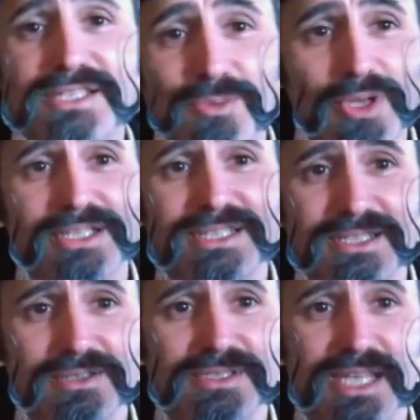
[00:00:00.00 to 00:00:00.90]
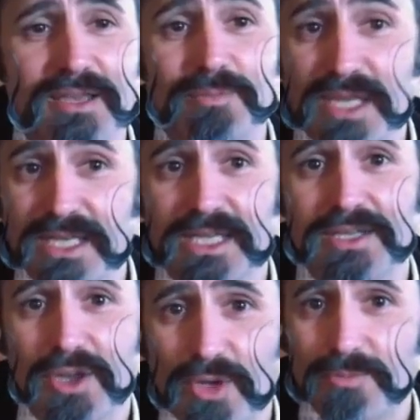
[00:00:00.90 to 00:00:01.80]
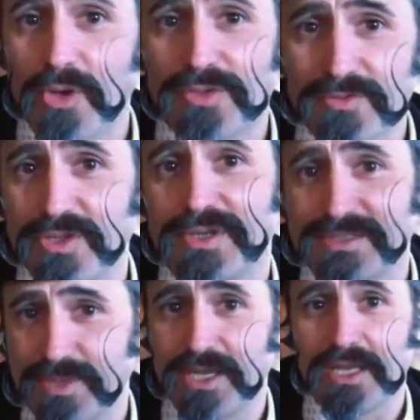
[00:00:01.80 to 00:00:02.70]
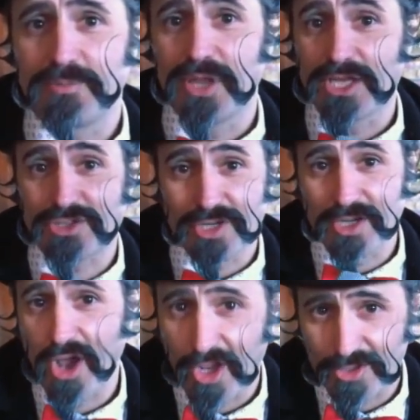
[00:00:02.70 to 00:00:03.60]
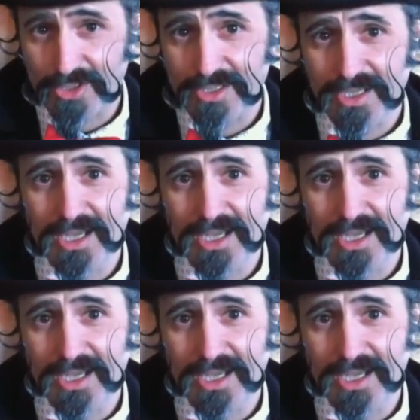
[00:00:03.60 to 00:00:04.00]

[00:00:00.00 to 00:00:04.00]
just wanted to say meeting and knowing both of you has been a pleasure and an honor.